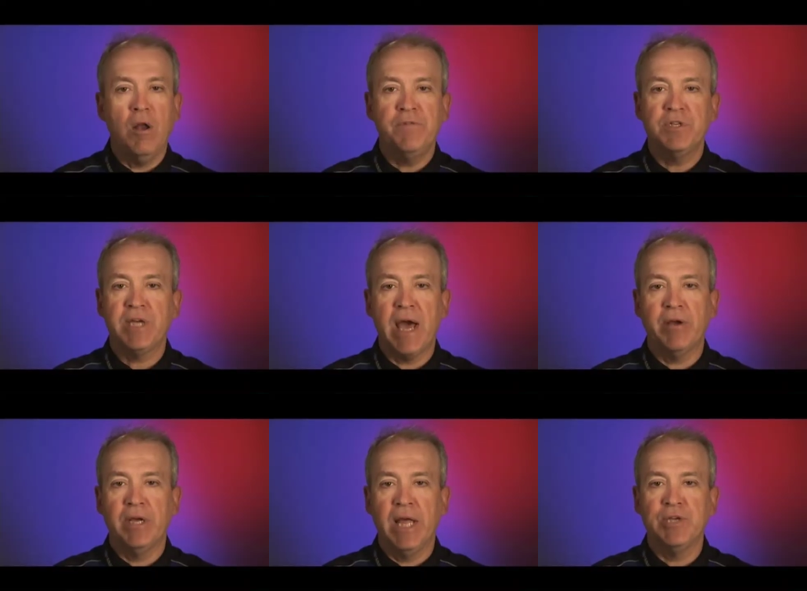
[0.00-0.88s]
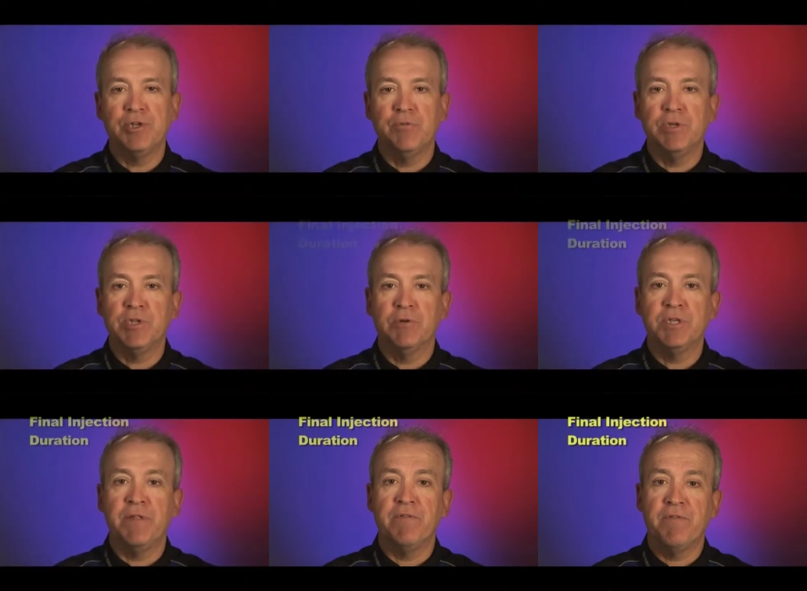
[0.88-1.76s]
All of this calculation
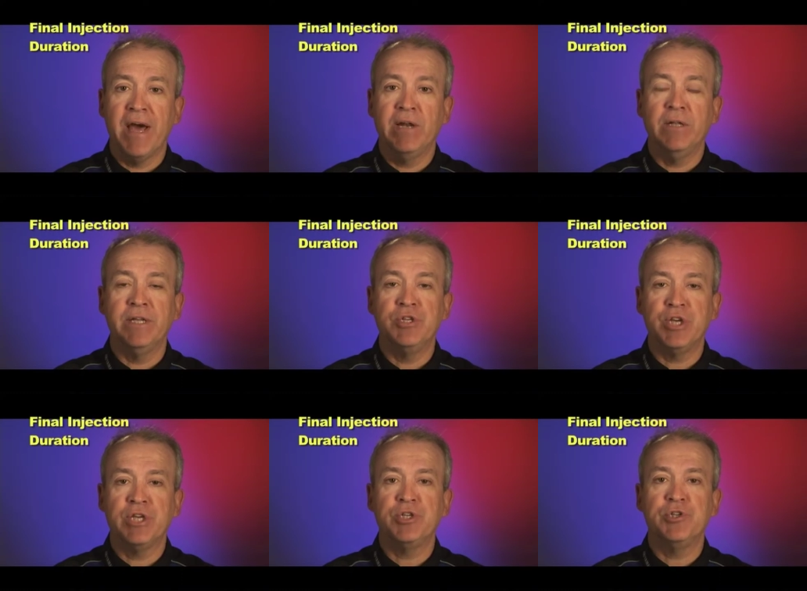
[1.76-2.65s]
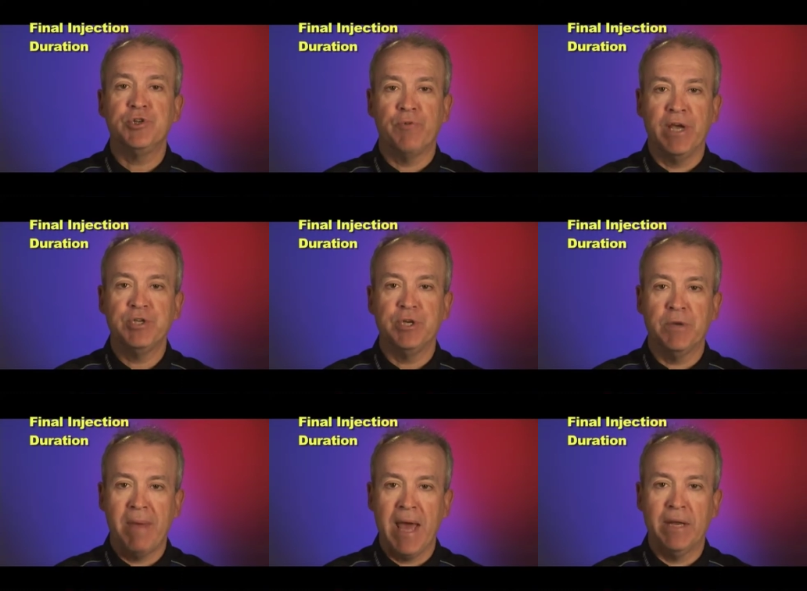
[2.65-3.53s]
results in the final injection duration
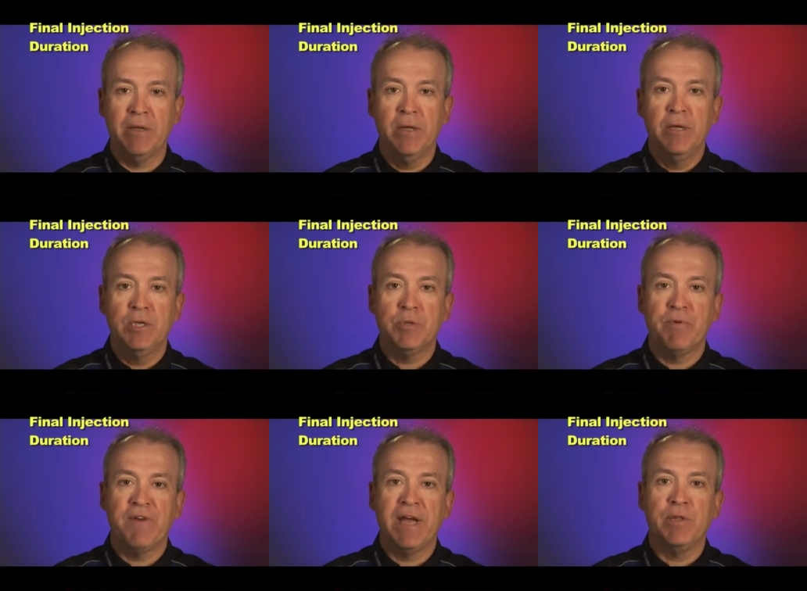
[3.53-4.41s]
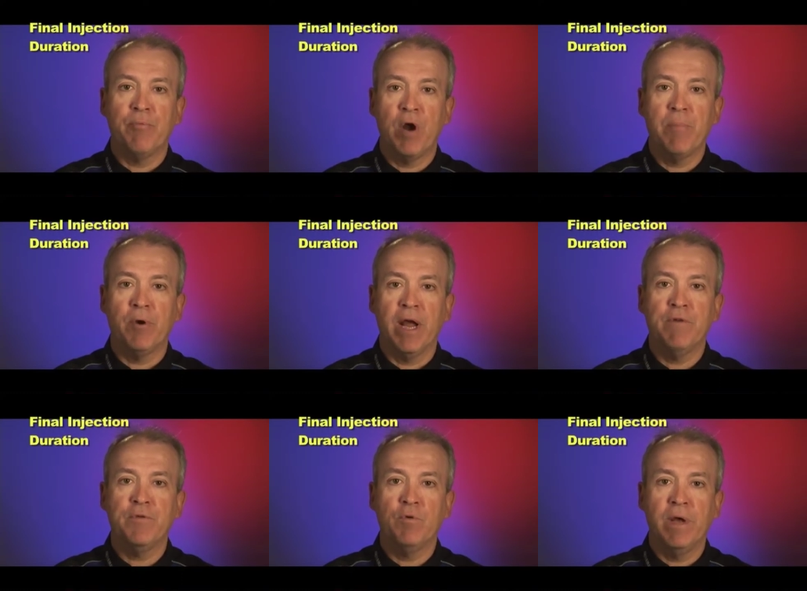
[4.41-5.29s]
command to provide the proper
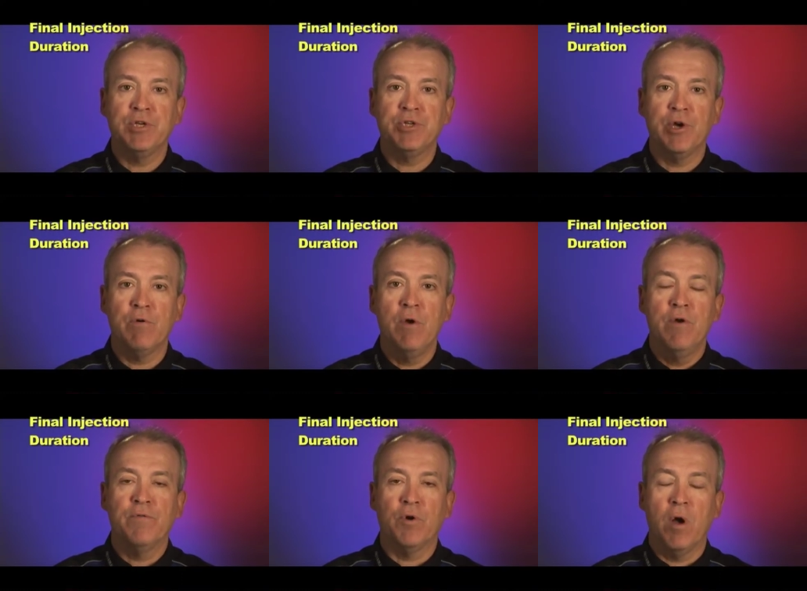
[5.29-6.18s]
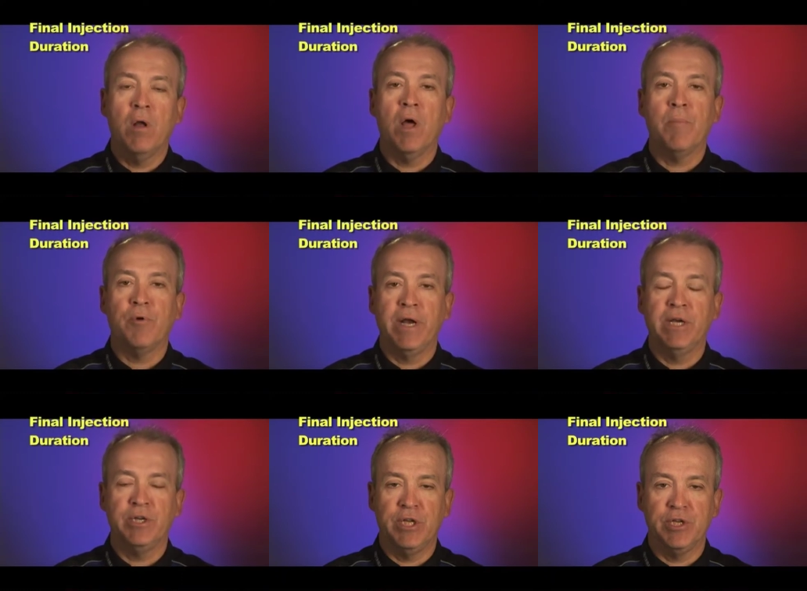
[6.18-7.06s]
air-fuel ratio for all
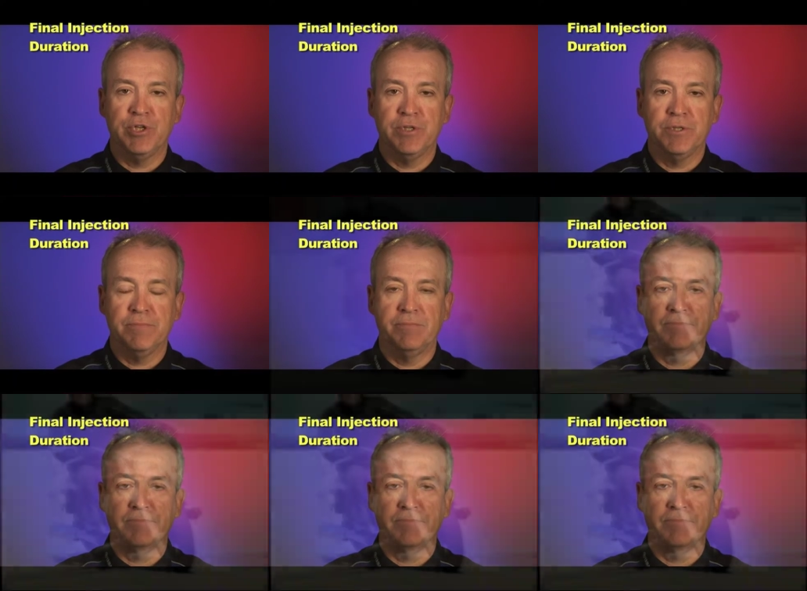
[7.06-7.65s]
operating conditions.